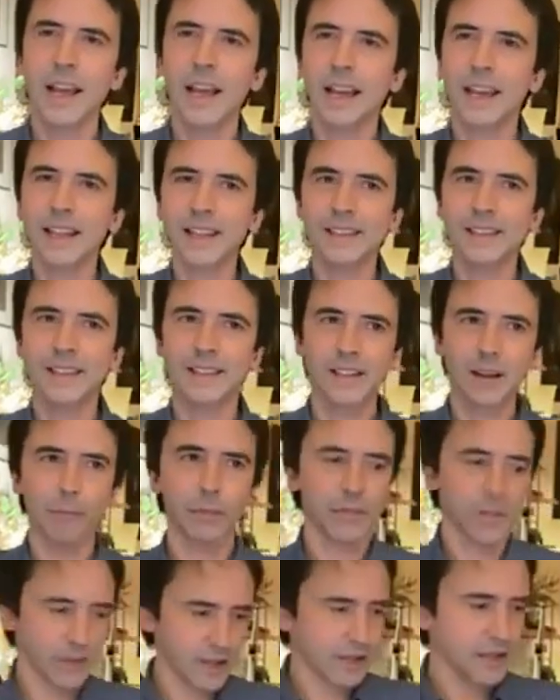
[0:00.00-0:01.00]
it's
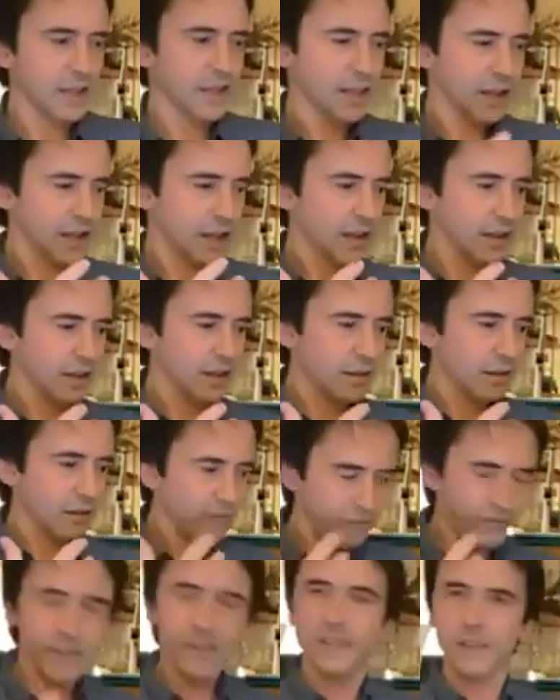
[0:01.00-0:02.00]
something
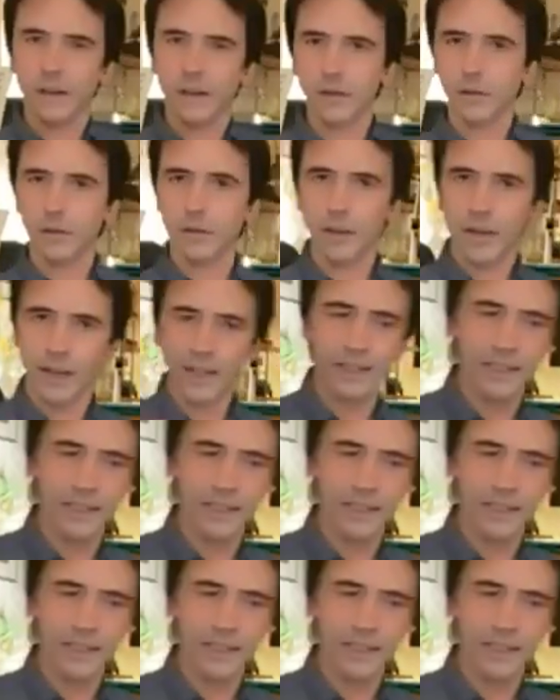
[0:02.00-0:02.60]
physical, and